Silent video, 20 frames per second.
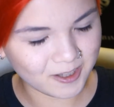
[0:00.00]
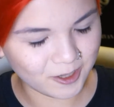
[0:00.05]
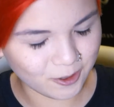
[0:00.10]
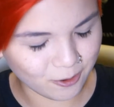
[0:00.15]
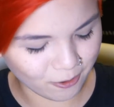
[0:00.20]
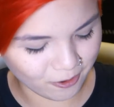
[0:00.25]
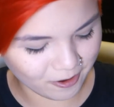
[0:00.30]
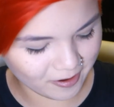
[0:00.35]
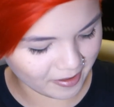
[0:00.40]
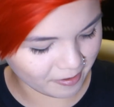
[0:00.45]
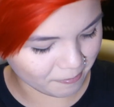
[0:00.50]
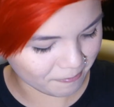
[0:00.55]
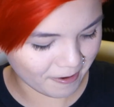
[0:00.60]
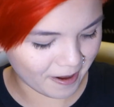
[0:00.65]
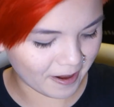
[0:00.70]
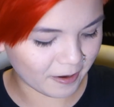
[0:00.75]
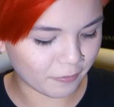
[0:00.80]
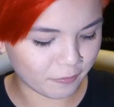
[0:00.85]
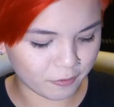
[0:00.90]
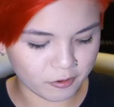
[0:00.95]
you heard that
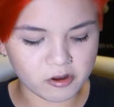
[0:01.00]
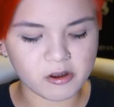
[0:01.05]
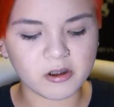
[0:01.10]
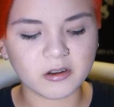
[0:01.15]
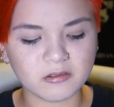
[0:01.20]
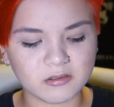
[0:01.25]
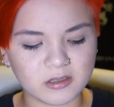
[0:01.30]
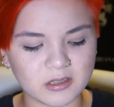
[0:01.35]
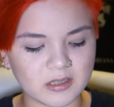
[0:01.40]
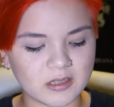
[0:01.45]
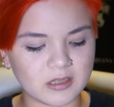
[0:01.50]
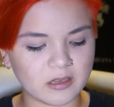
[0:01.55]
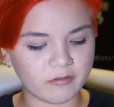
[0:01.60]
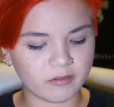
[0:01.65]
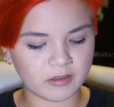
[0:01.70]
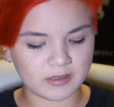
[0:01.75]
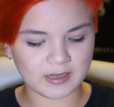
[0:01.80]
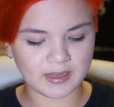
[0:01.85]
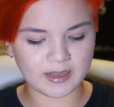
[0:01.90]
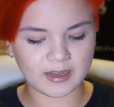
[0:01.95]
right,
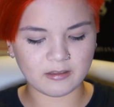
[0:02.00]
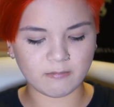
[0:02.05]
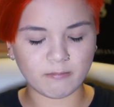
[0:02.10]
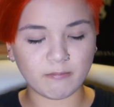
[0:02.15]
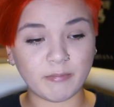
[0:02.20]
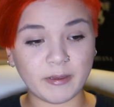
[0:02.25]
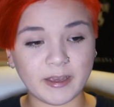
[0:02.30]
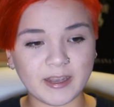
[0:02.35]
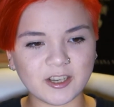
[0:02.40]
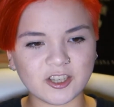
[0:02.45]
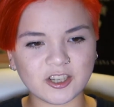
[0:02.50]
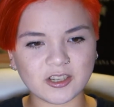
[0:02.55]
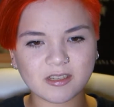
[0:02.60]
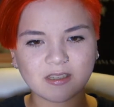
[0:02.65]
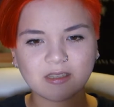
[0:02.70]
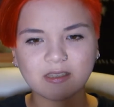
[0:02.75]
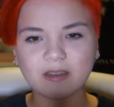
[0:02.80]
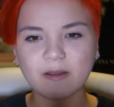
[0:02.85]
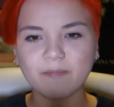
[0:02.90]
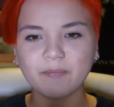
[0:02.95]
478
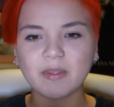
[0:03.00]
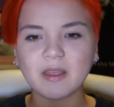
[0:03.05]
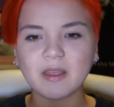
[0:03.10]
pages.